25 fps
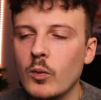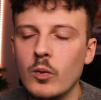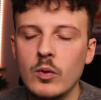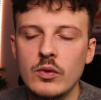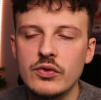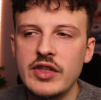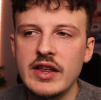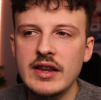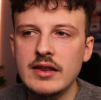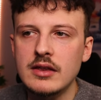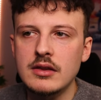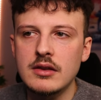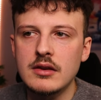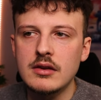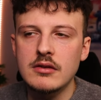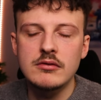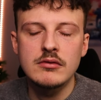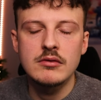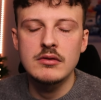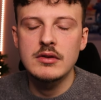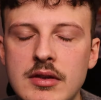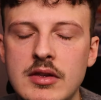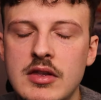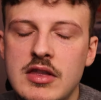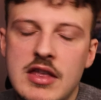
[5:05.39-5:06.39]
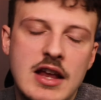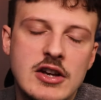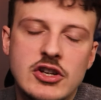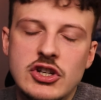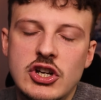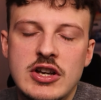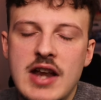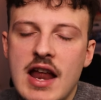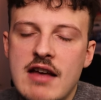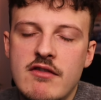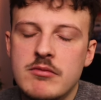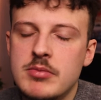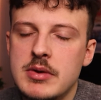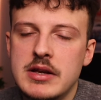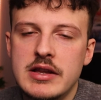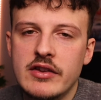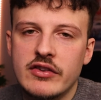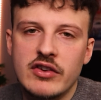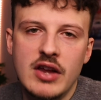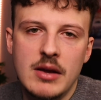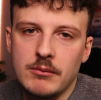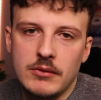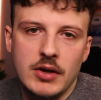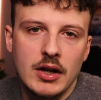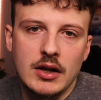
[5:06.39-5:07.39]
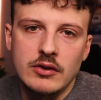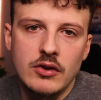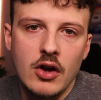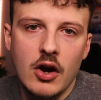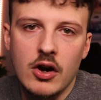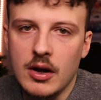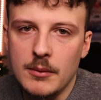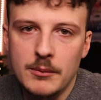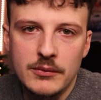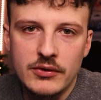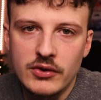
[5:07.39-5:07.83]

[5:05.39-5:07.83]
They, they should never be in the same TikTok, I'm